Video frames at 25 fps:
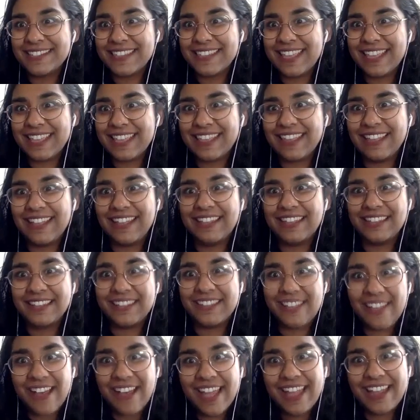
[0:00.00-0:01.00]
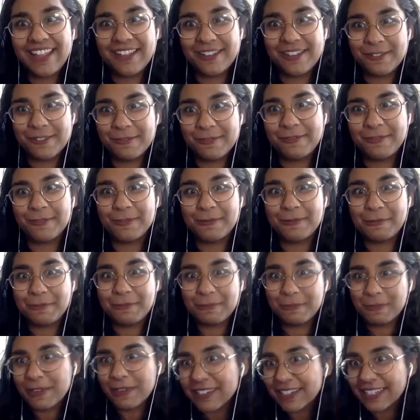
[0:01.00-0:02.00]
like a lot of
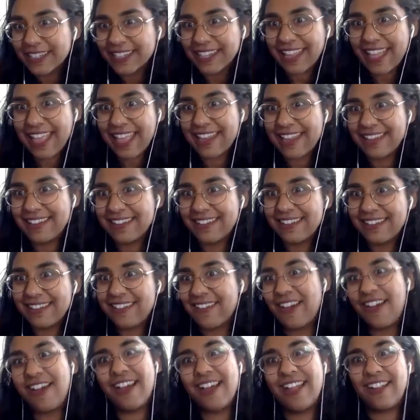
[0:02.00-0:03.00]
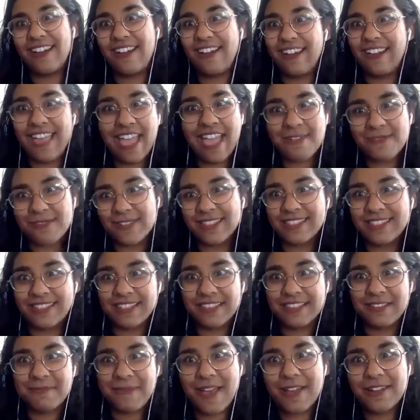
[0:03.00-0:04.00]
work, and not
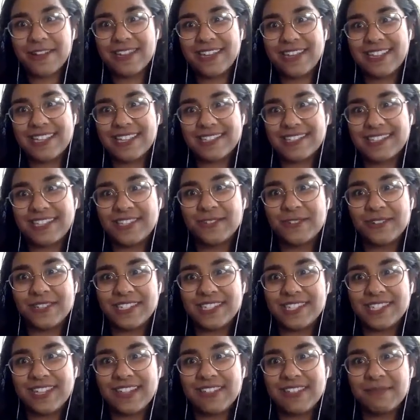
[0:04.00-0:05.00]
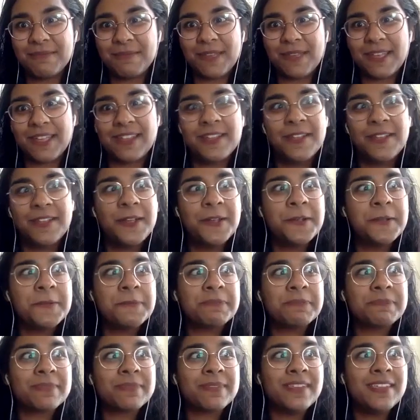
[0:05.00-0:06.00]
everything about it is interesting. But
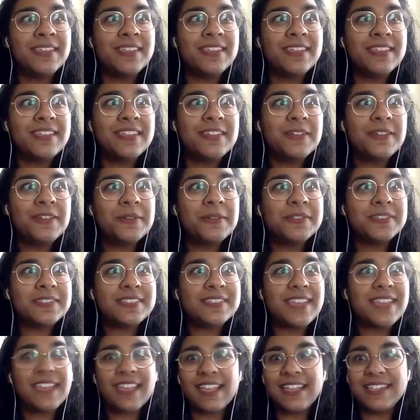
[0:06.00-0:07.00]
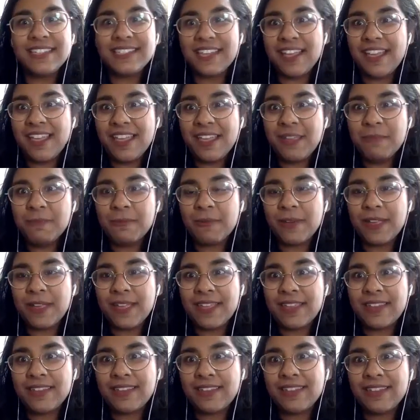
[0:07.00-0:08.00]
it's like a time
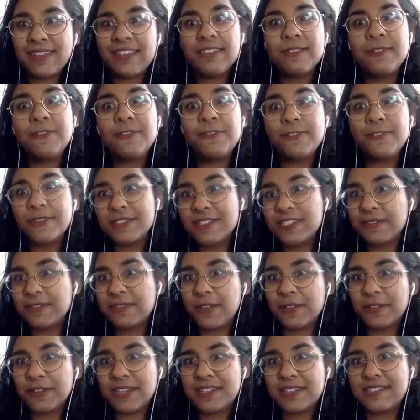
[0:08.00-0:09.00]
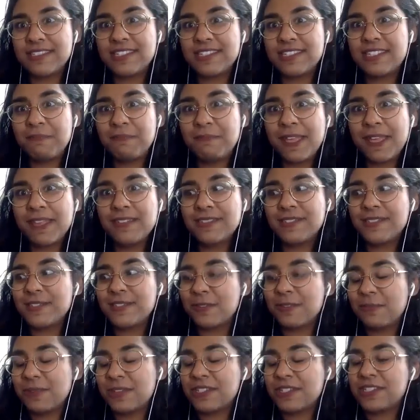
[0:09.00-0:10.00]
when you first of all get to spend
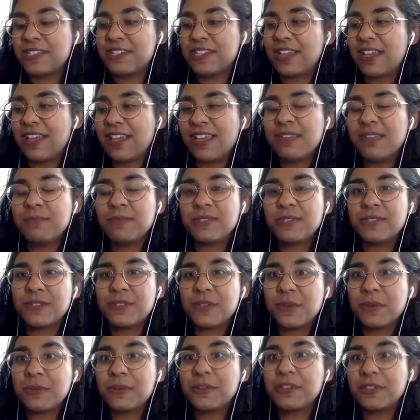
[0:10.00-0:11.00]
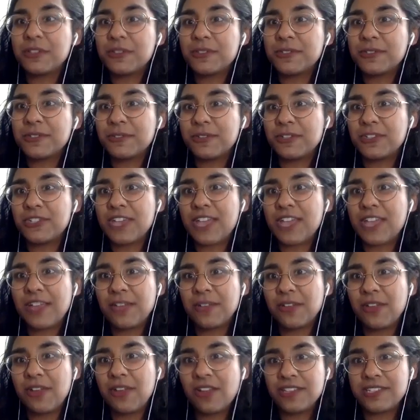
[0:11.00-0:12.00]
so much time so close to a
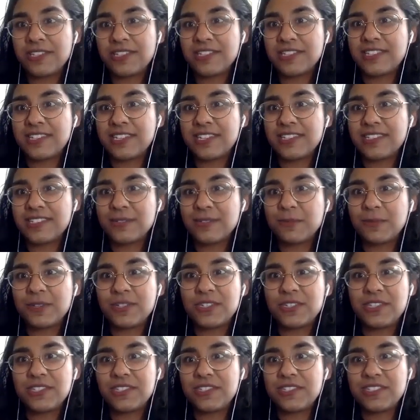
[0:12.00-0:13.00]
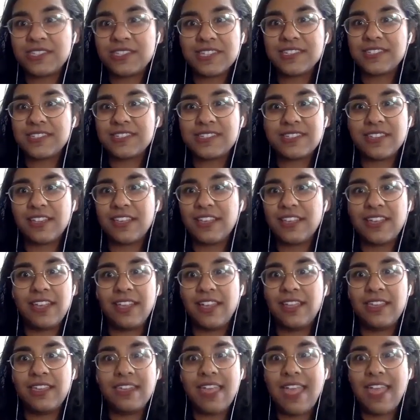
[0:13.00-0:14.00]
child consciousness, which is just
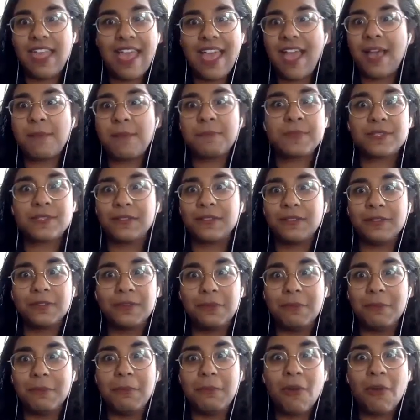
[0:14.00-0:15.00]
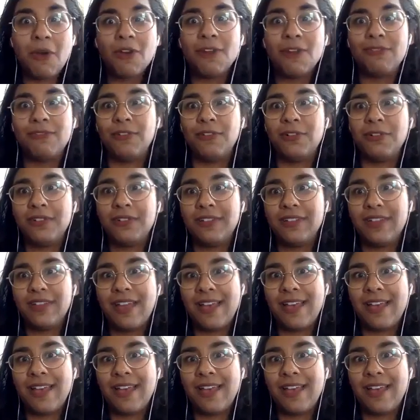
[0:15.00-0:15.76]
an absolute marvel.